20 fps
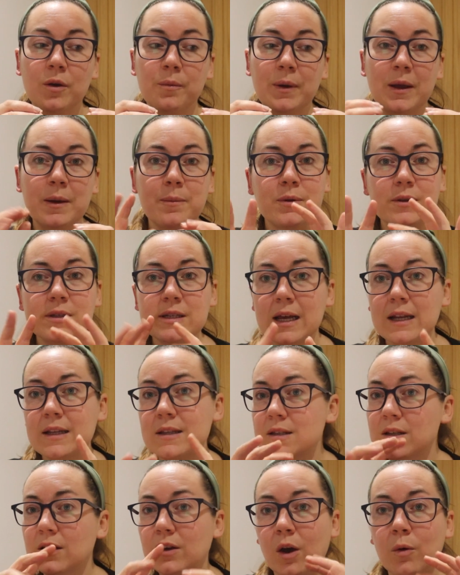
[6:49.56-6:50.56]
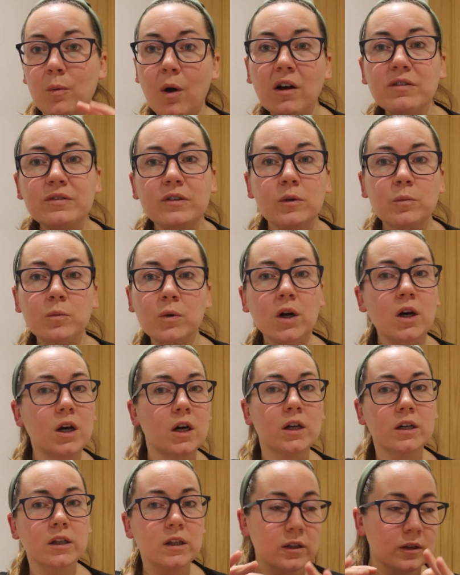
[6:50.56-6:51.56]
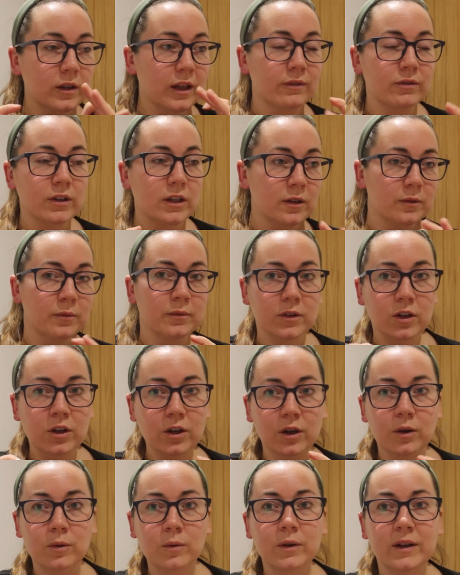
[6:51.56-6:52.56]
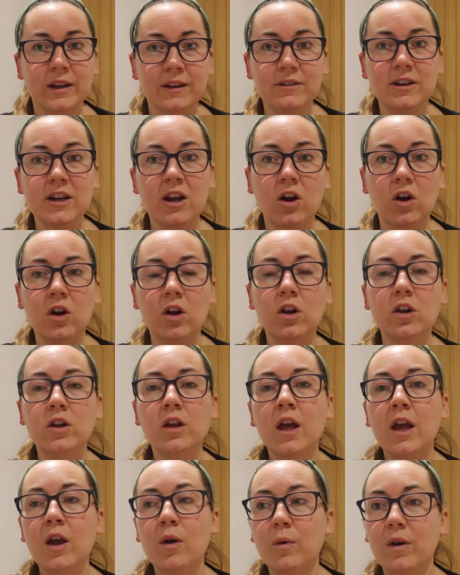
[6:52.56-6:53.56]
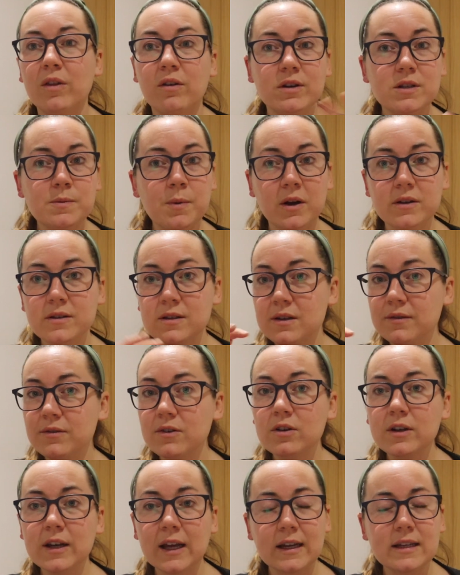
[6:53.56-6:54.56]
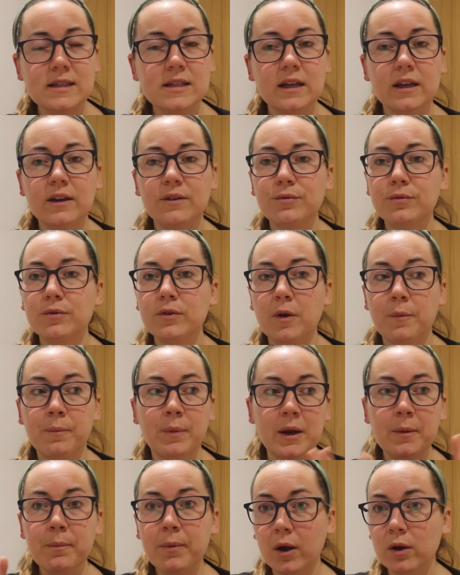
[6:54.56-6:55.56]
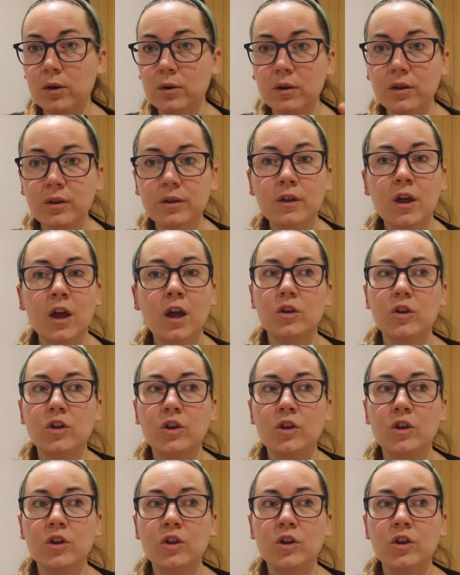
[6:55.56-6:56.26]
people tend to go off on one, giving it all, whether it's positive or negative, a bit of both.